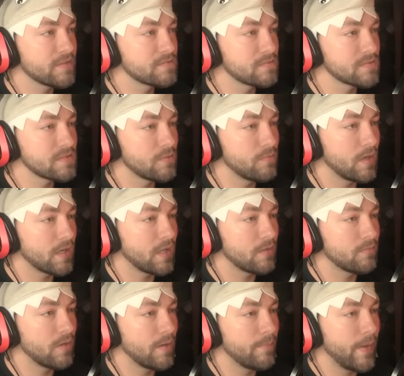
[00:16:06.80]
This was a
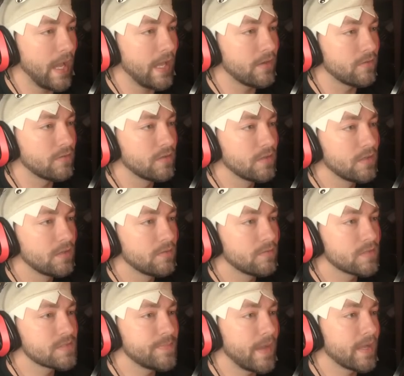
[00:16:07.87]
one-on-one battle.
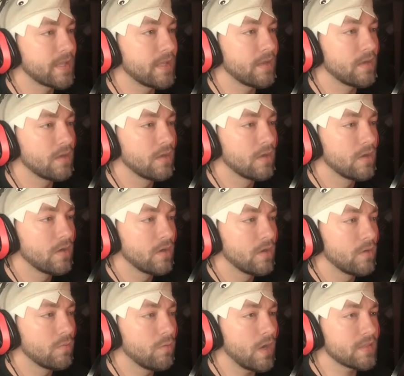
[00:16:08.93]
What's back here?
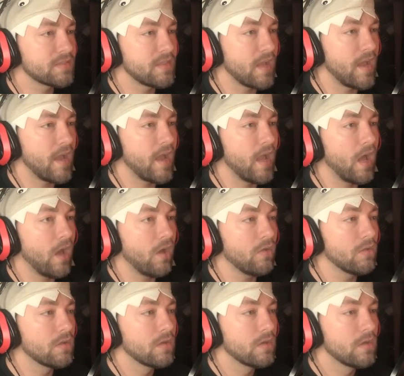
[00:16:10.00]
What the
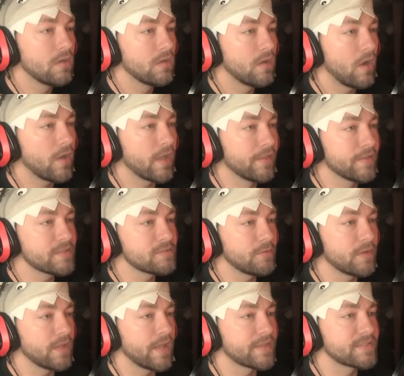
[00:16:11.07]
hell? Okay, this is
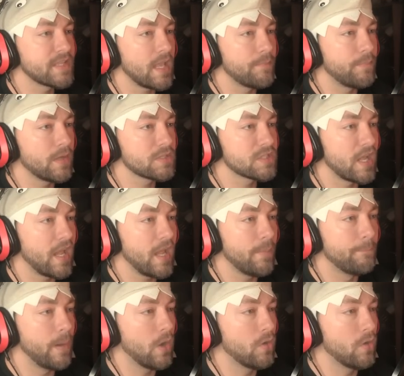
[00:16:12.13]
where you escape a bunch of ham